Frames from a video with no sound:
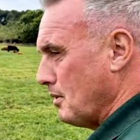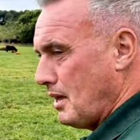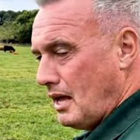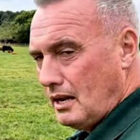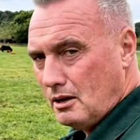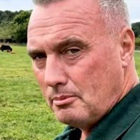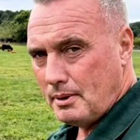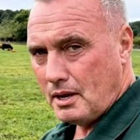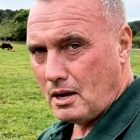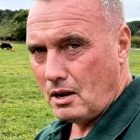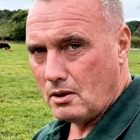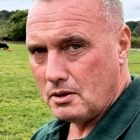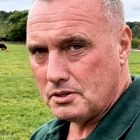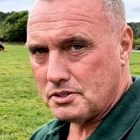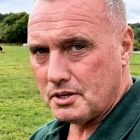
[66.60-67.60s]
get a little bit
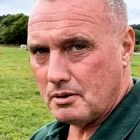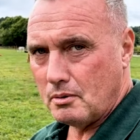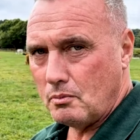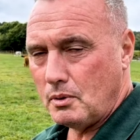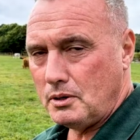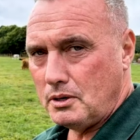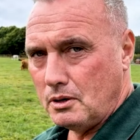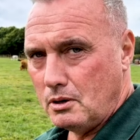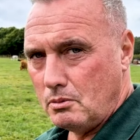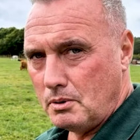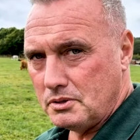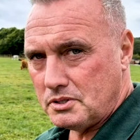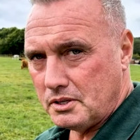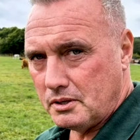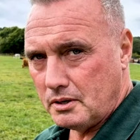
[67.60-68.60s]
closer. We don't
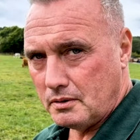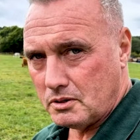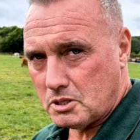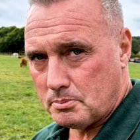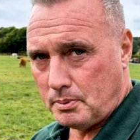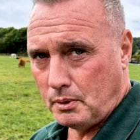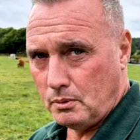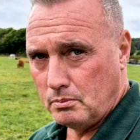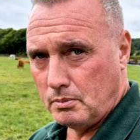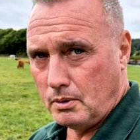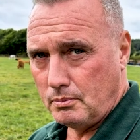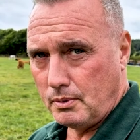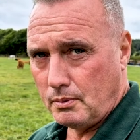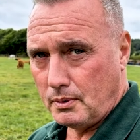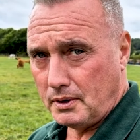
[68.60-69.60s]
want to spook
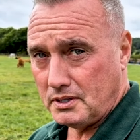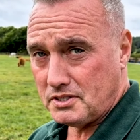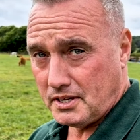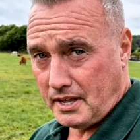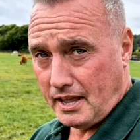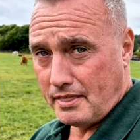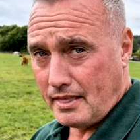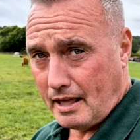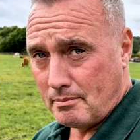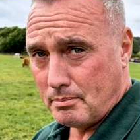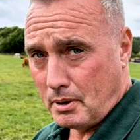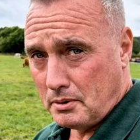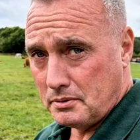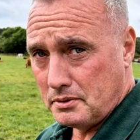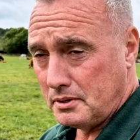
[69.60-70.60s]
mum. We want her to get that
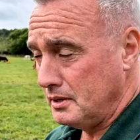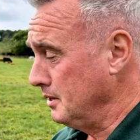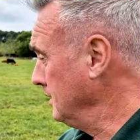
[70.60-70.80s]
bond.